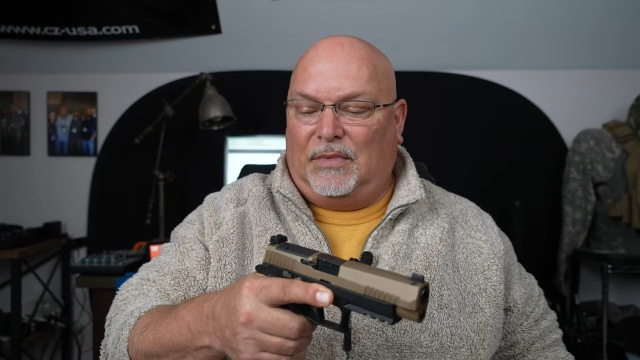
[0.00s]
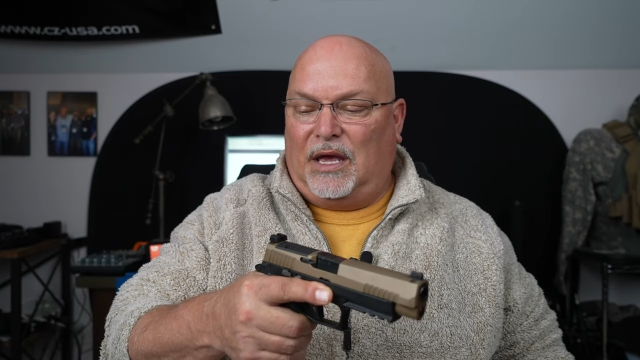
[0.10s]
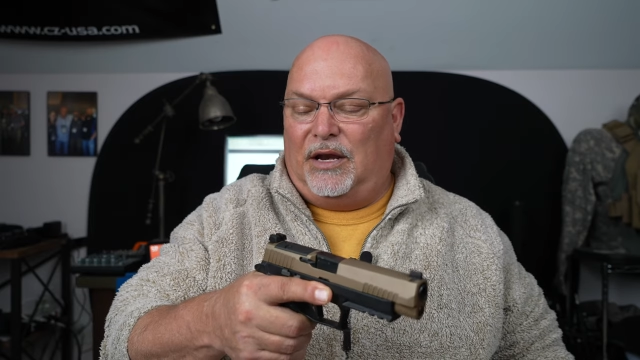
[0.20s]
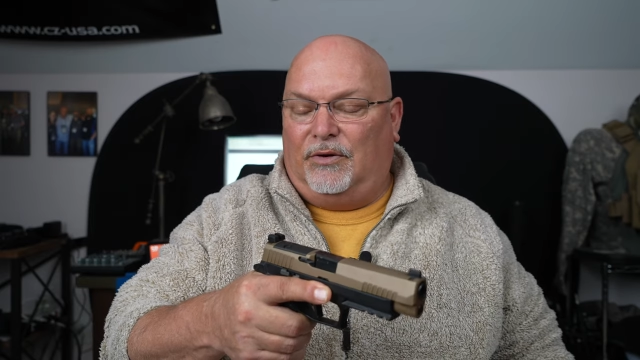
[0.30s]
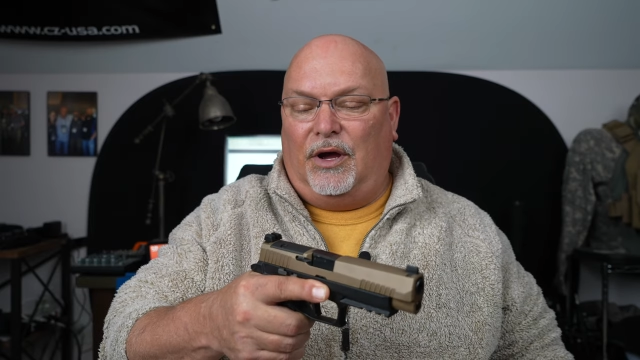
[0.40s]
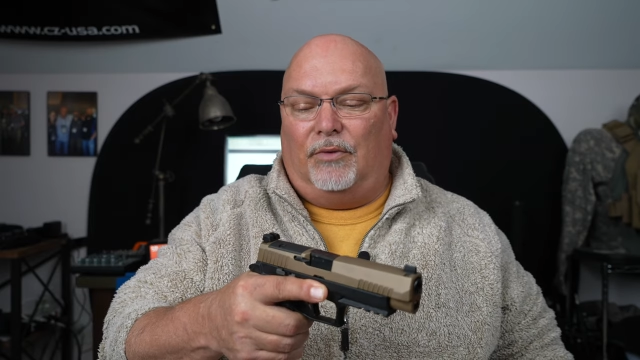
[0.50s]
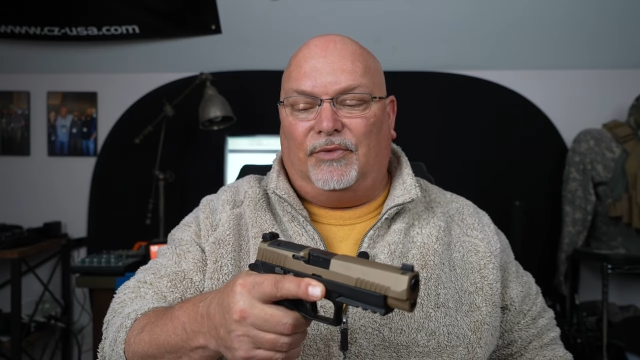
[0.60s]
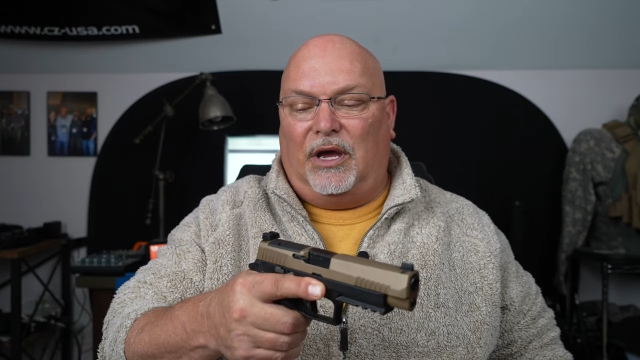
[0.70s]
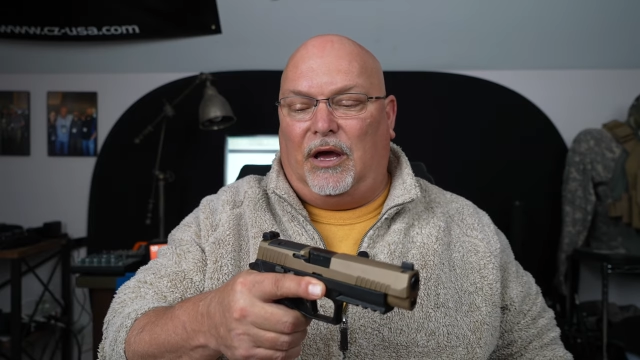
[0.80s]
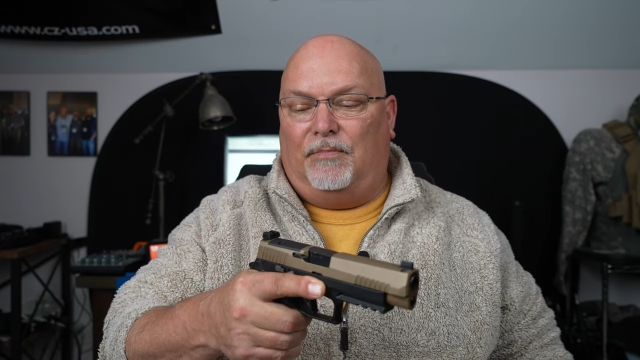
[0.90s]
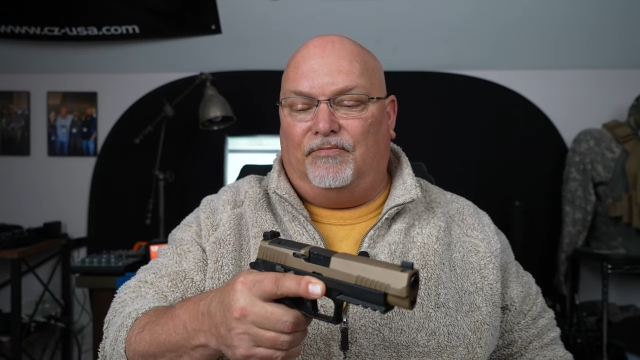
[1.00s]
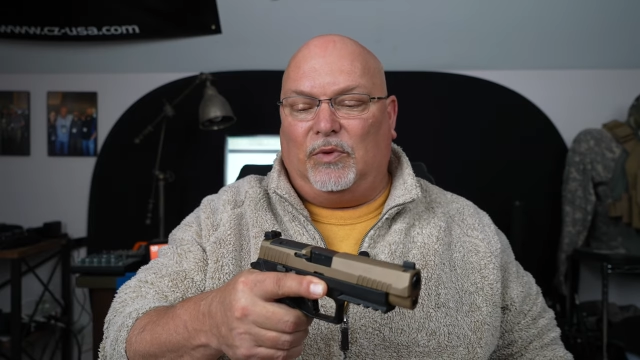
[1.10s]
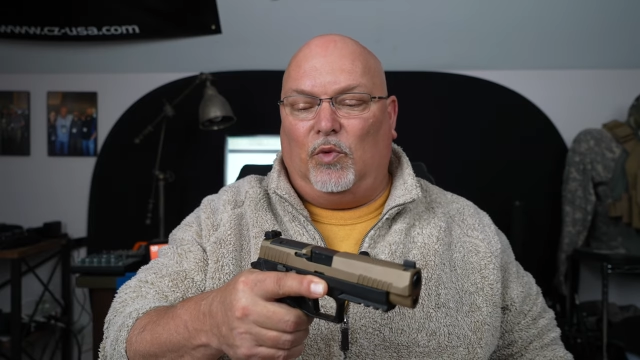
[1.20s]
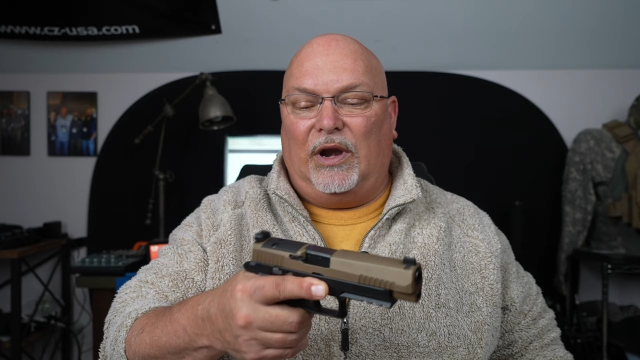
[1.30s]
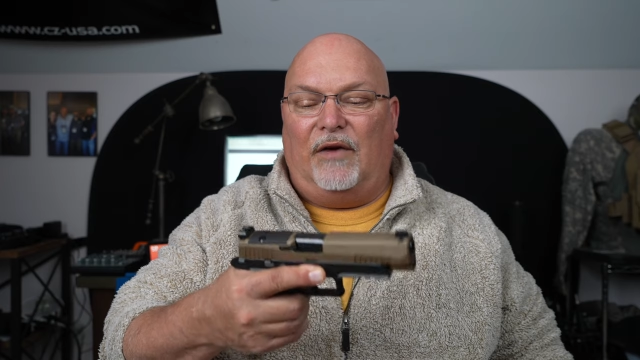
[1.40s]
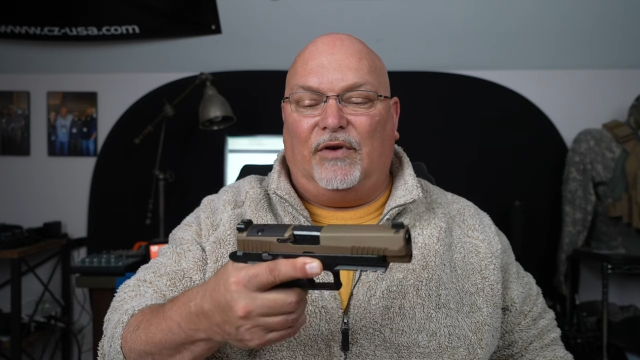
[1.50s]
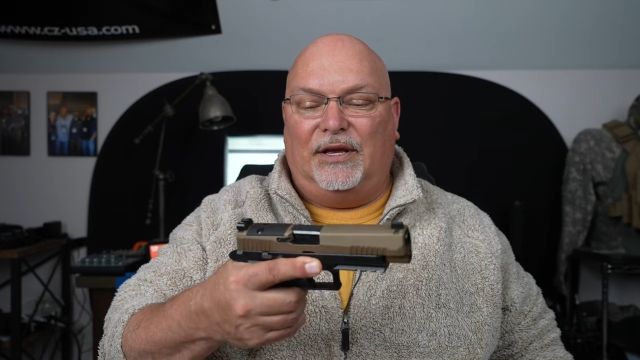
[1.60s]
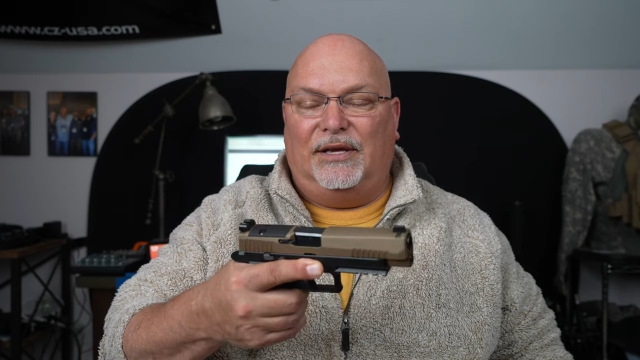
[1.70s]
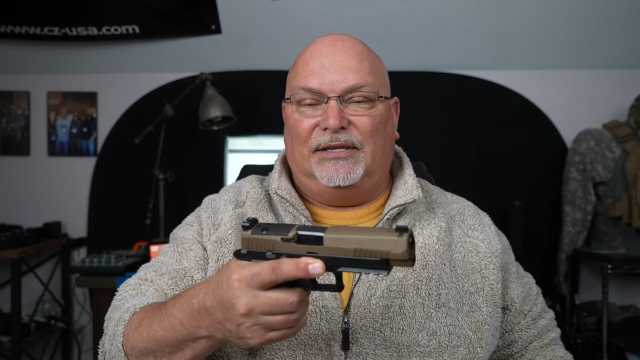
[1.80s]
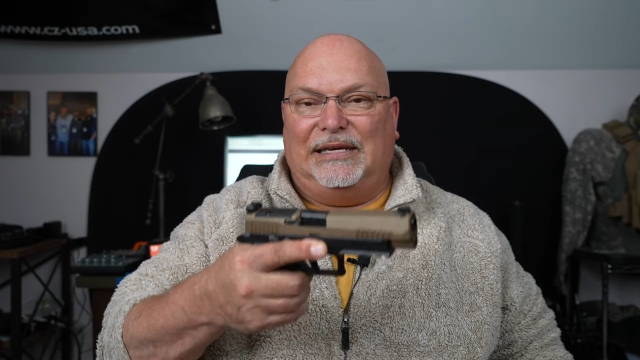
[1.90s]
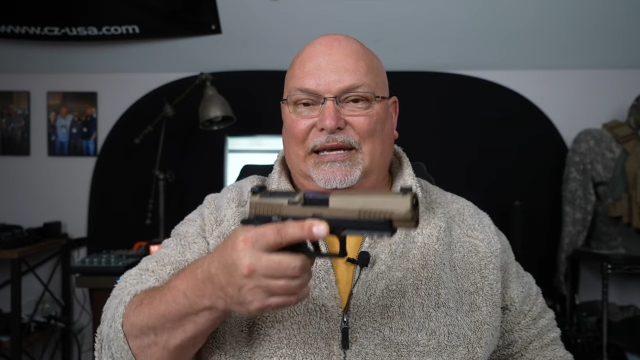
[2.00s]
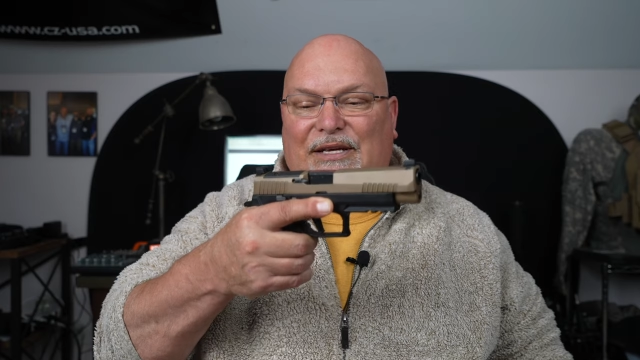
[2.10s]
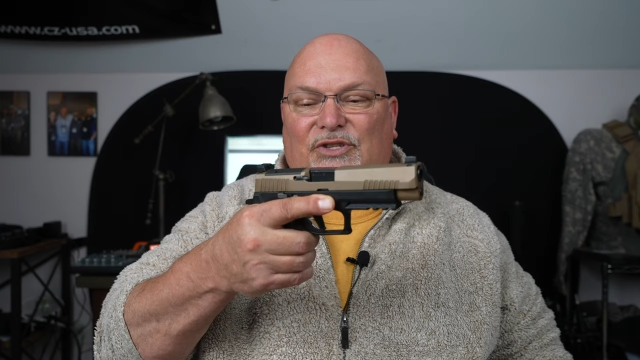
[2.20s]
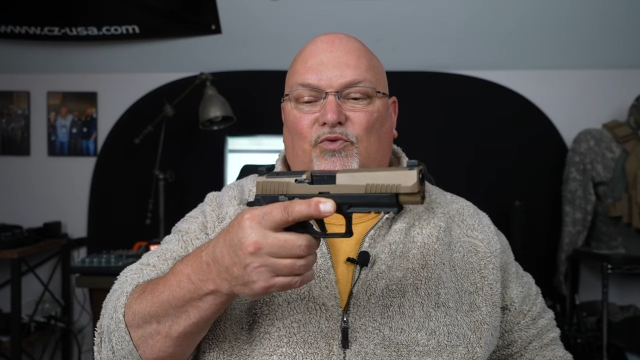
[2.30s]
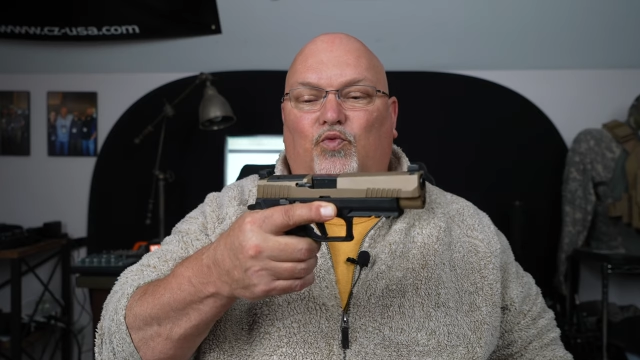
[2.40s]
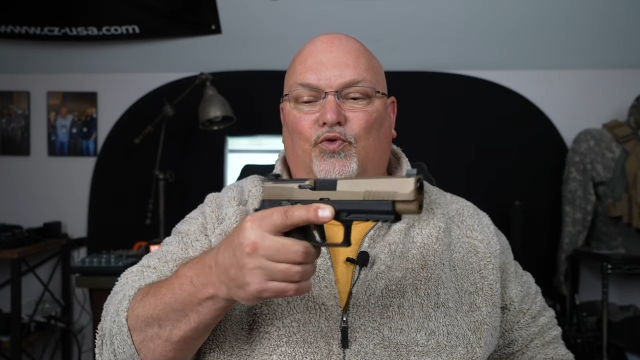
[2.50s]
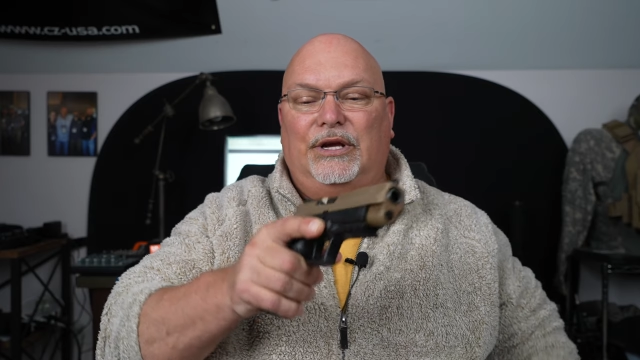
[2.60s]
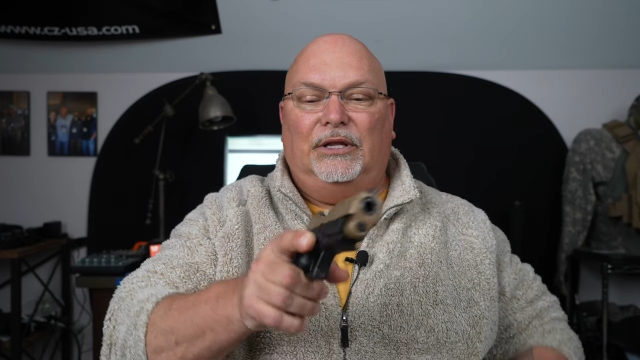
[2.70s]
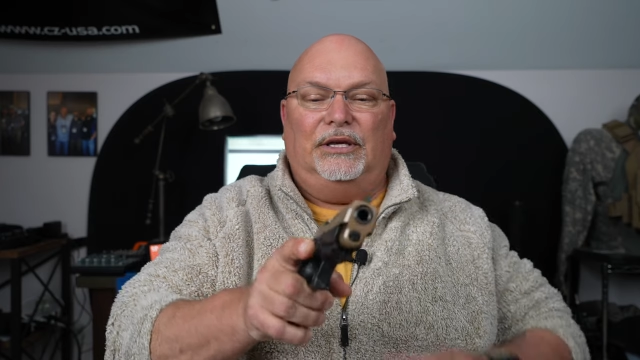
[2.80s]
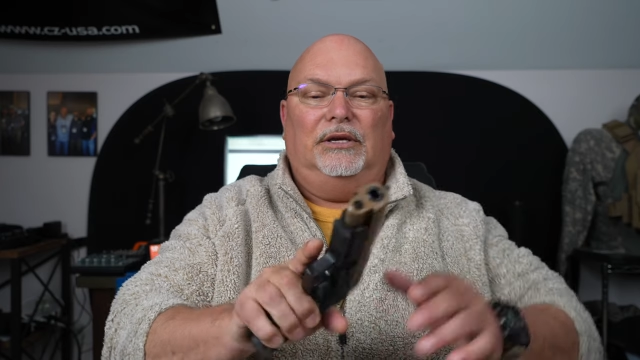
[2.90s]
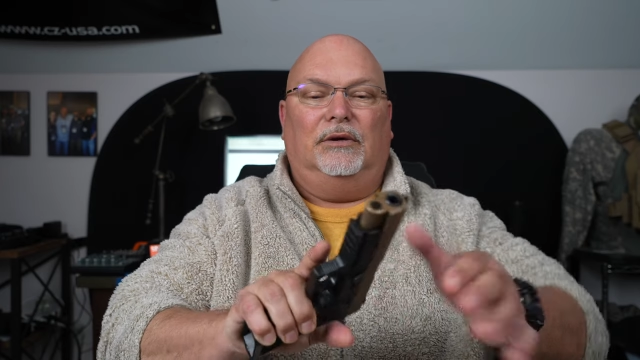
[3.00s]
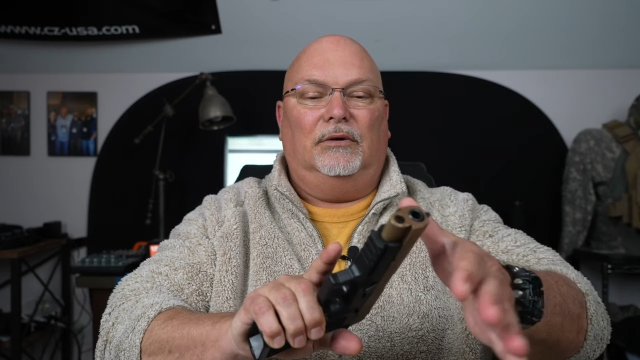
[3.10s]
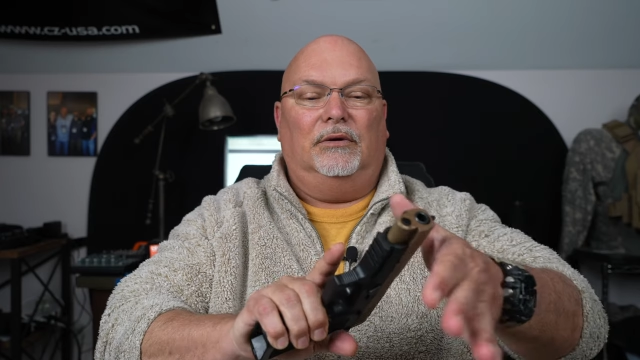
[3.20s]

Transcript: I don't know. Um, whatever it is, it is really